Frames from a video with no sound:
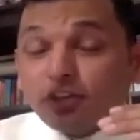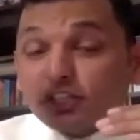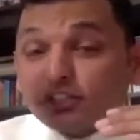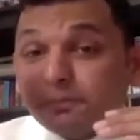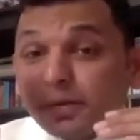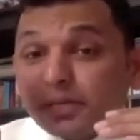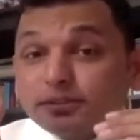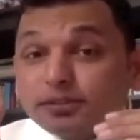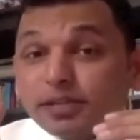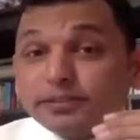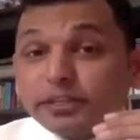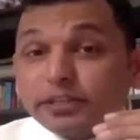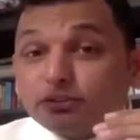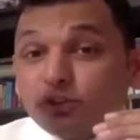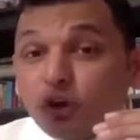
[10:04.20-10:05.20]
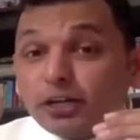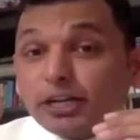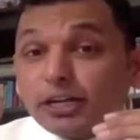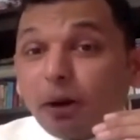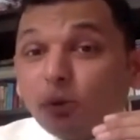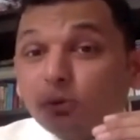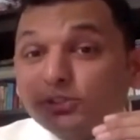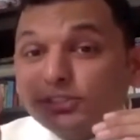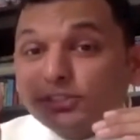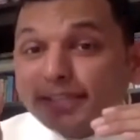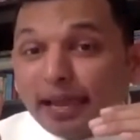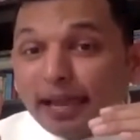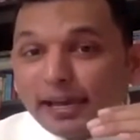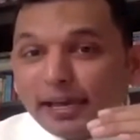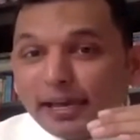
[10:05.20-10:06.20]
business is not about
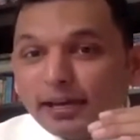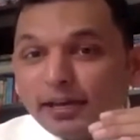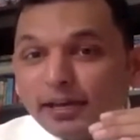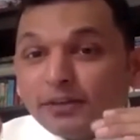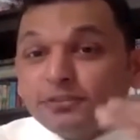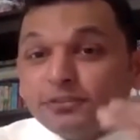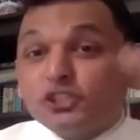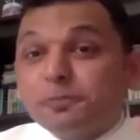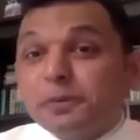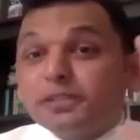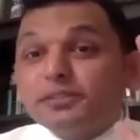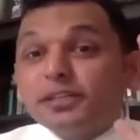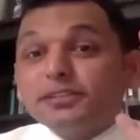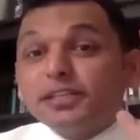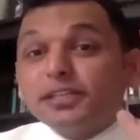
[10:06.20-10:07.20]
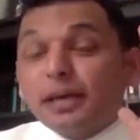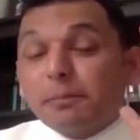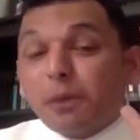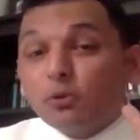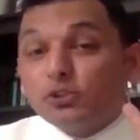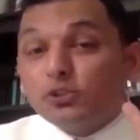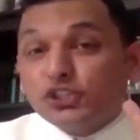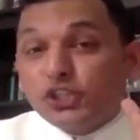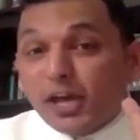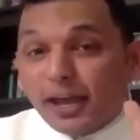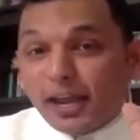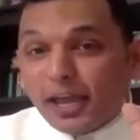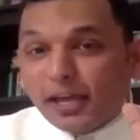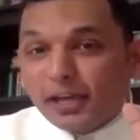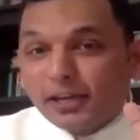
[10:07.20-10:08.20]
selling. This business is about
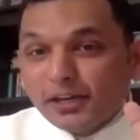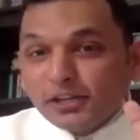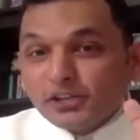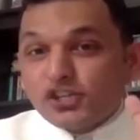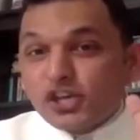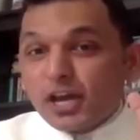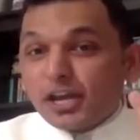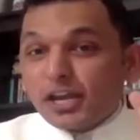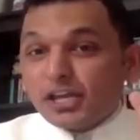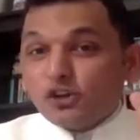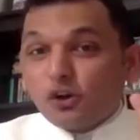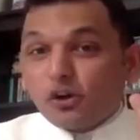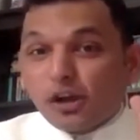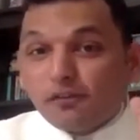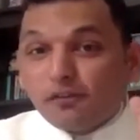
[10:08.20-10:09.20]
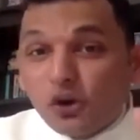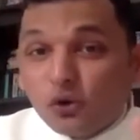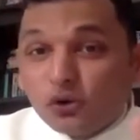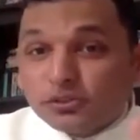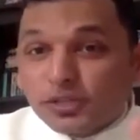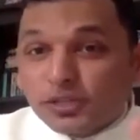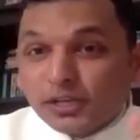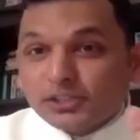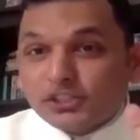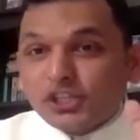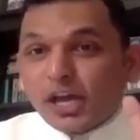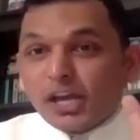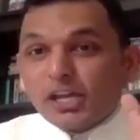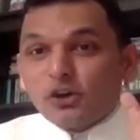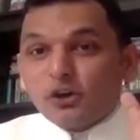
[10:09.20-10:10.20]
sharing. Sharing your reviews,
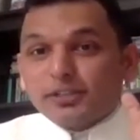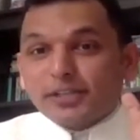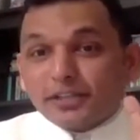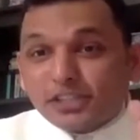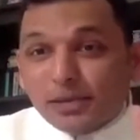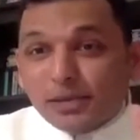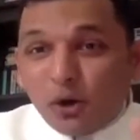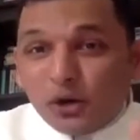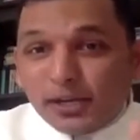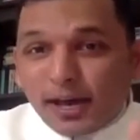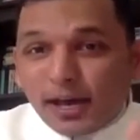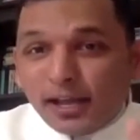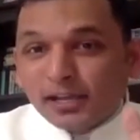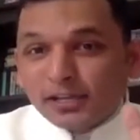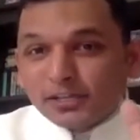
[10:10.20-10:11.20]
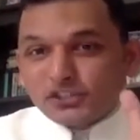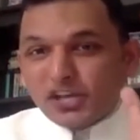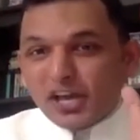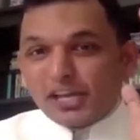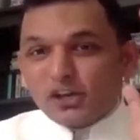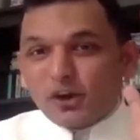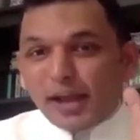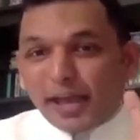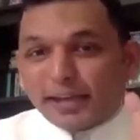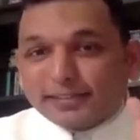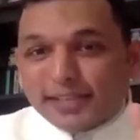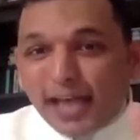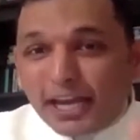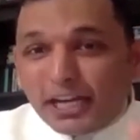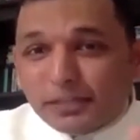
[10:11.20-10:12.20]
sharing your testimonial, sharing your
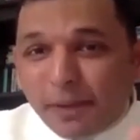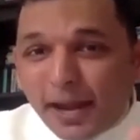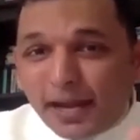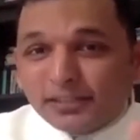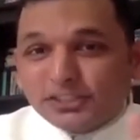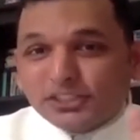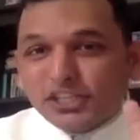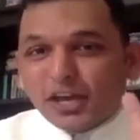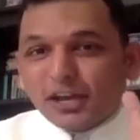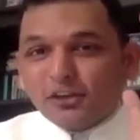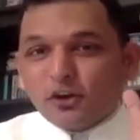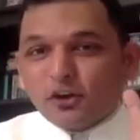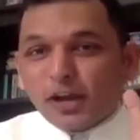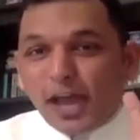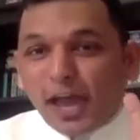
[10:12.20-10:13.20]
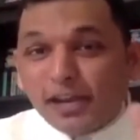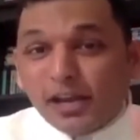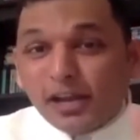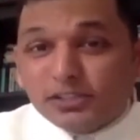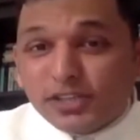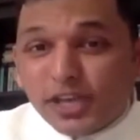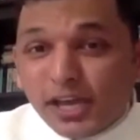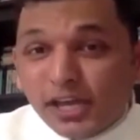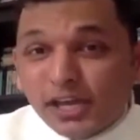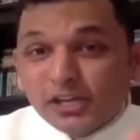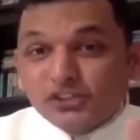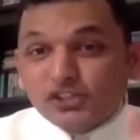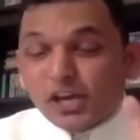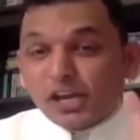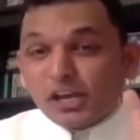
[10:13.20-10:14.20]
excitement, sharing your energy,
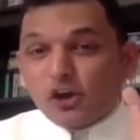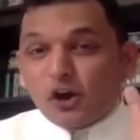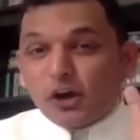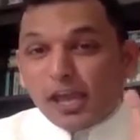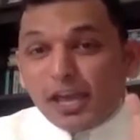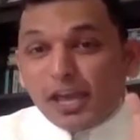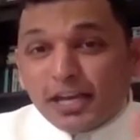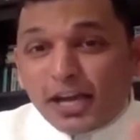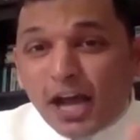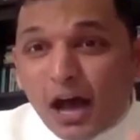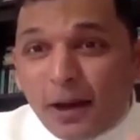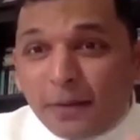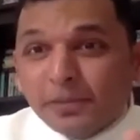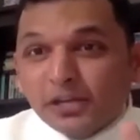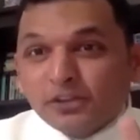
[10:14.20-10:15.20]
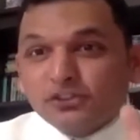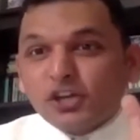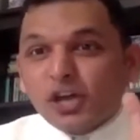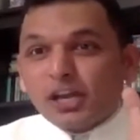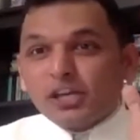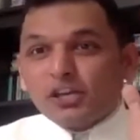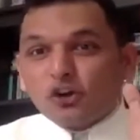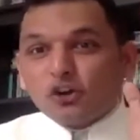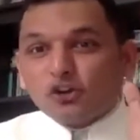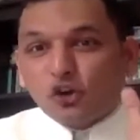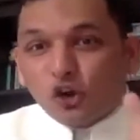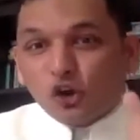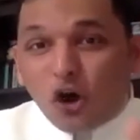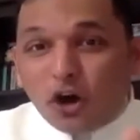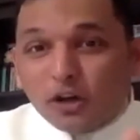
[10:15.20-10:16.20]
sharing your income, sharing your growth.